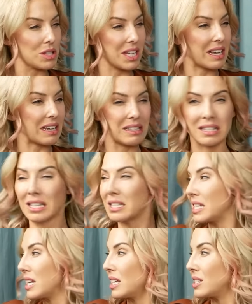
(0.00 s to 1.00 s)
Like, is this
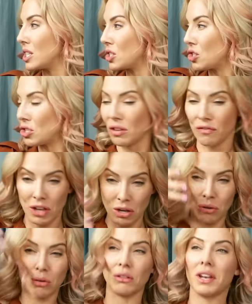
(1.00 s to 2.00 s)
just the
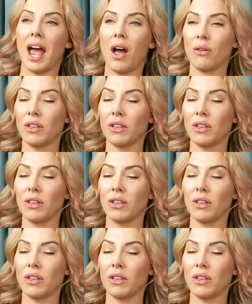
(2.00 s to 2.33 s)
vehicle now